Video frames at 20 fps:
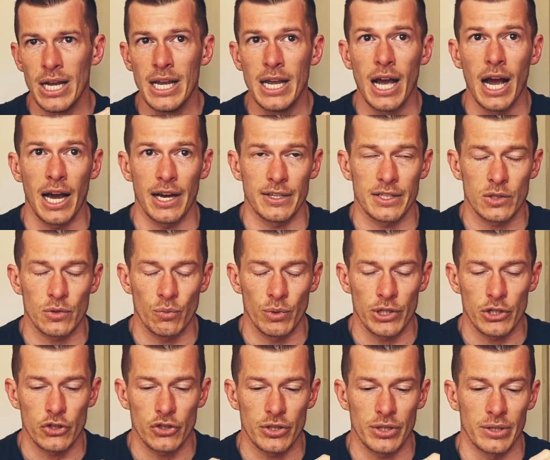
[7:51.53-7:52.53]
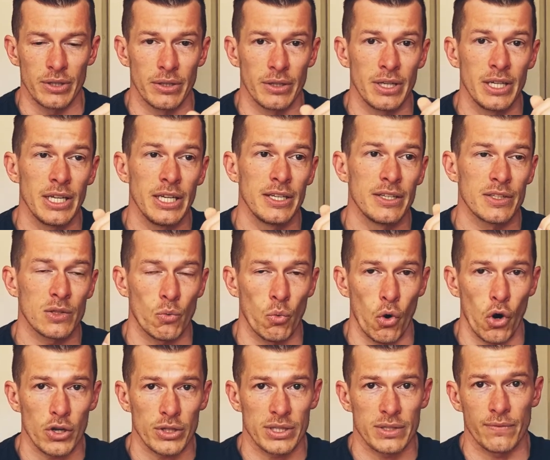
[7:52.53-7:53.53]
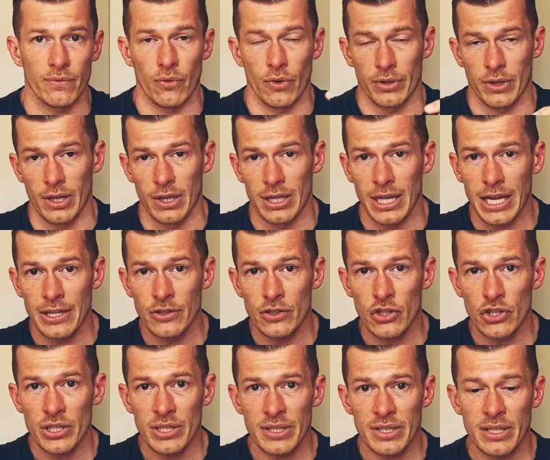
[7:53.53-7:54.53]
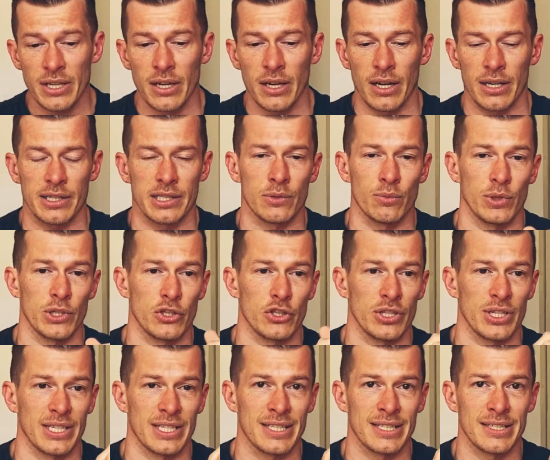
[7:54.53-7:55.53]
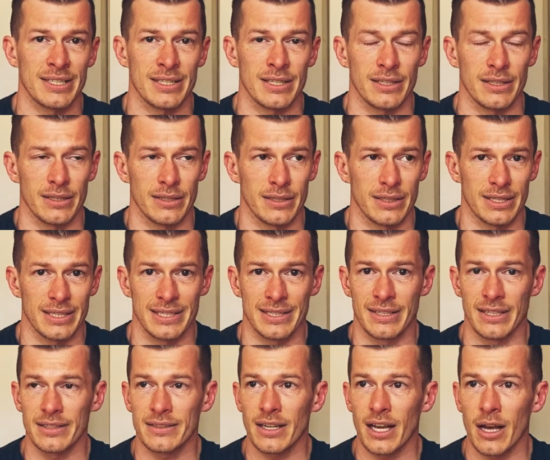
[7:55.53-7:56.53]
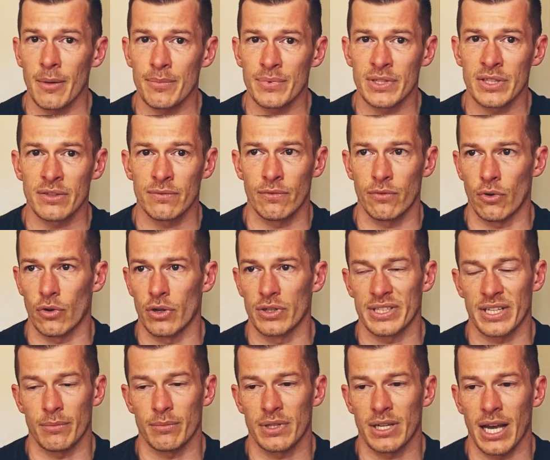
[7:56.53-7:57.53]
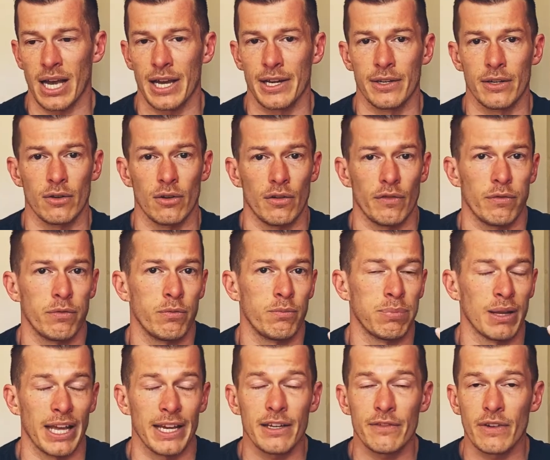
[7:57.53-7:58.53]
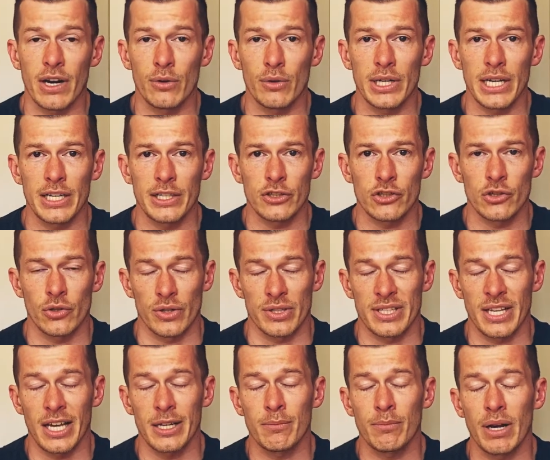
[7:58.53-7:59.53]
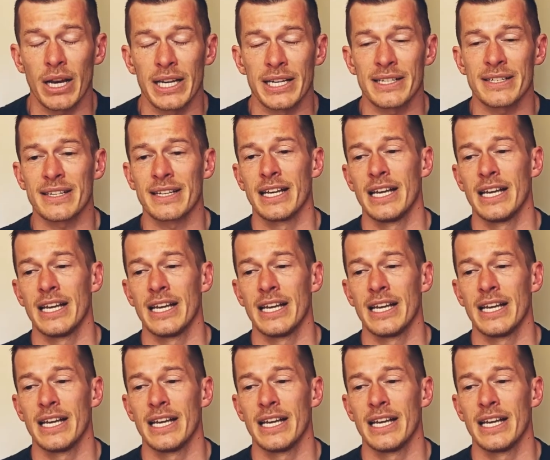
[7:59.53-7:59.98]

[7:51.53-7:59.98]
I switch the squats for the lunges, I switch the sit-ups for some kind of plank variation or side planks,